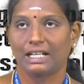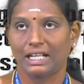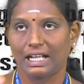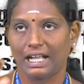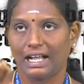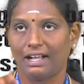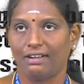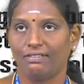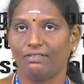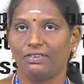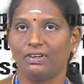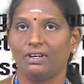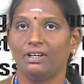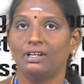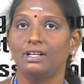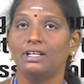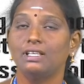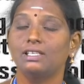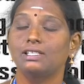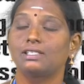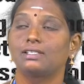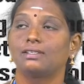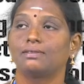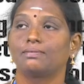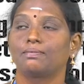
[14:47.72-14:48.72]

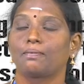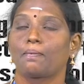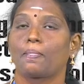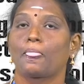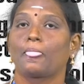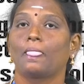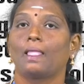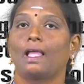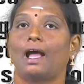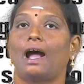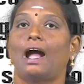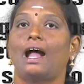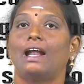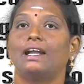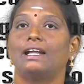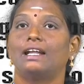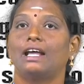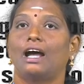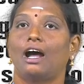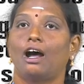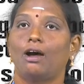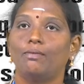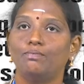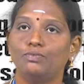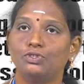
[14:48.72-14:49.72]
covers and
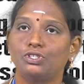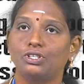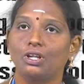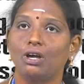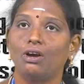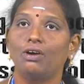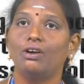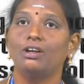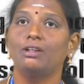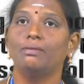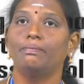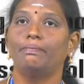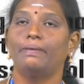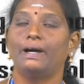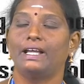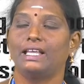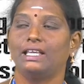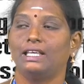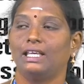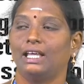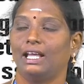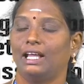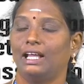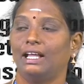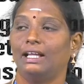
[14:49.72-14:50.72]
absorbed by
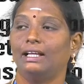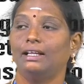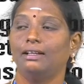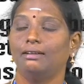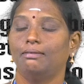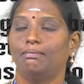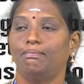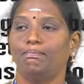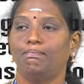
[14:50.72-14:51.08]
a